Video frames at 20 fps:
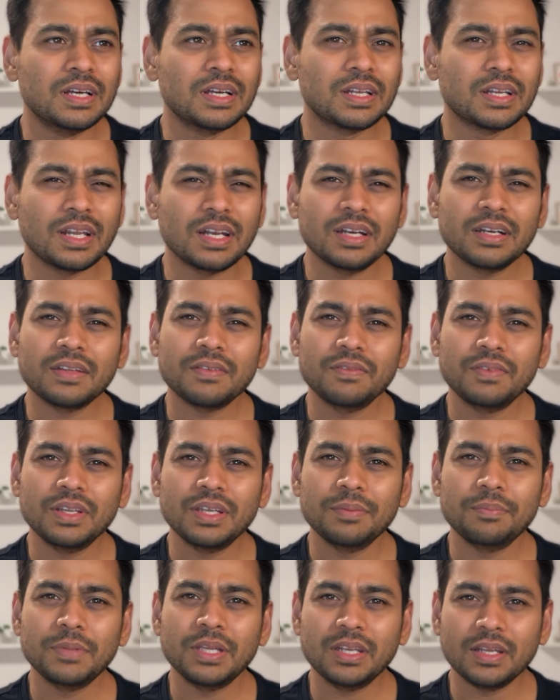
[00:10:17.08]
relatively
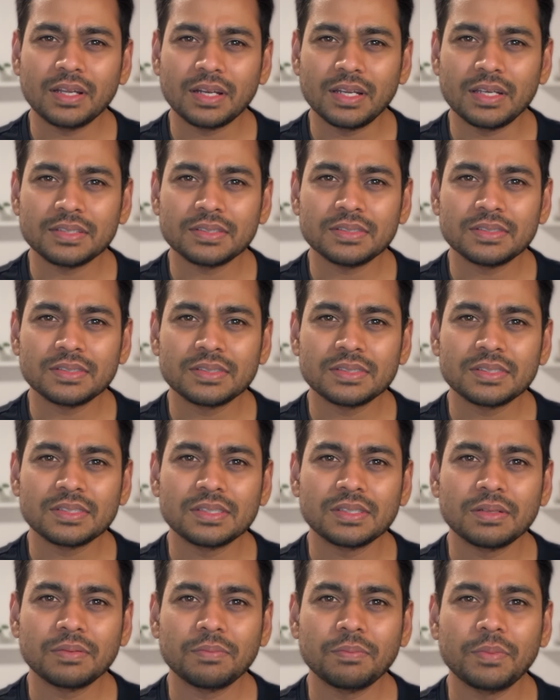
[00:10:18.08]
meaningless,
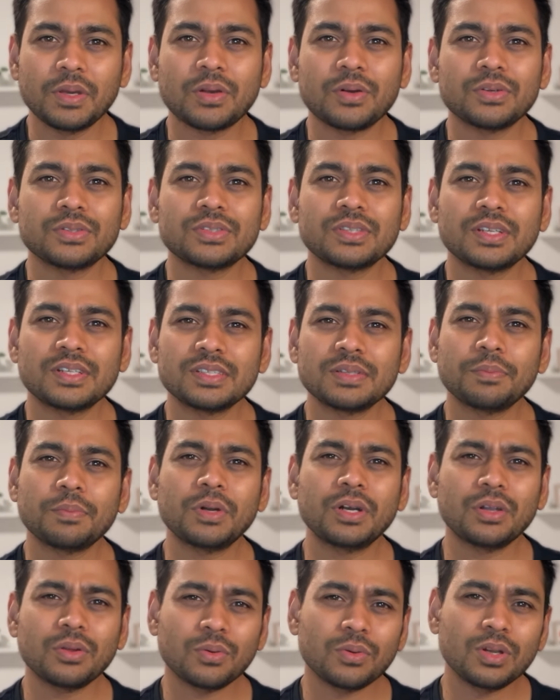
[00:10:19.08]
because there is a
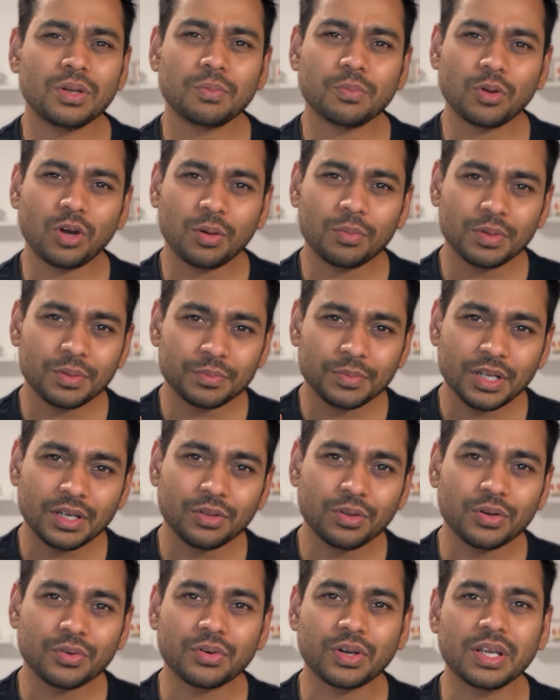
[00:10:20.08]
particular problem that you
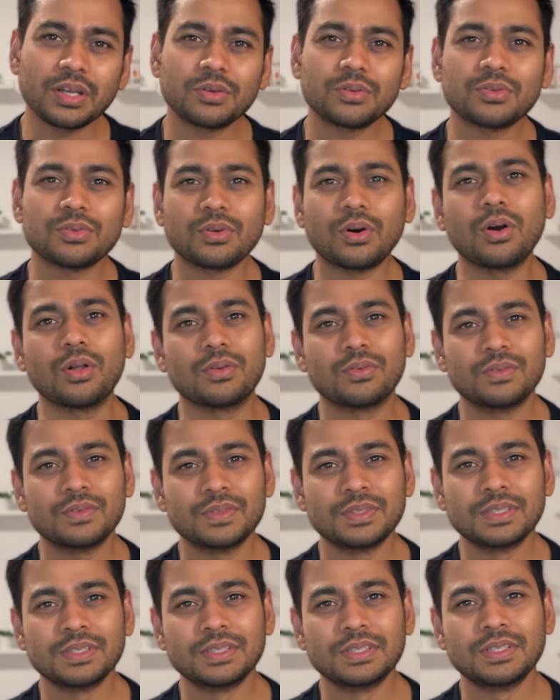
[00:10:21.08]
are trying to solve
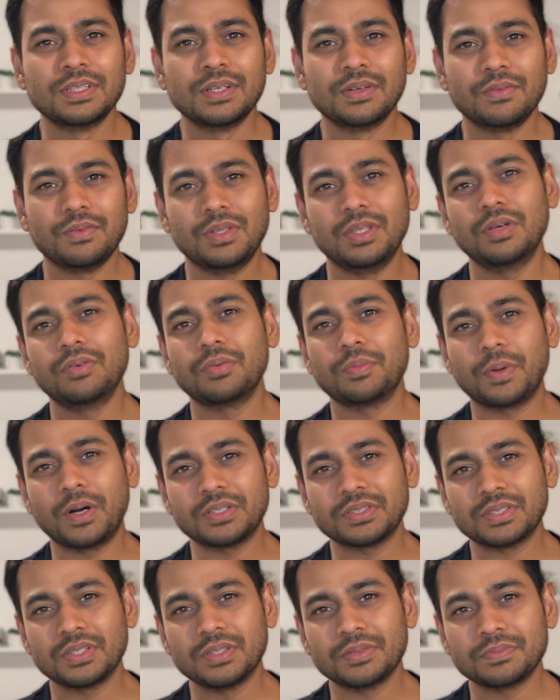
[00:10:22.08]
with the
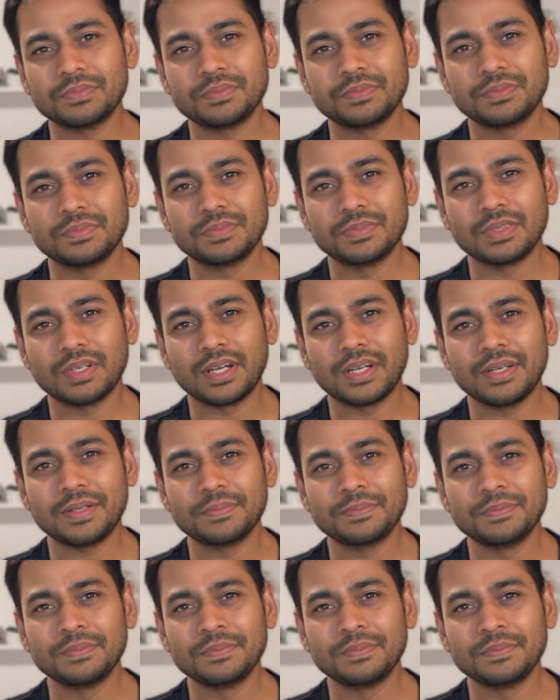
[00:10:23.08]
Vipassana, right?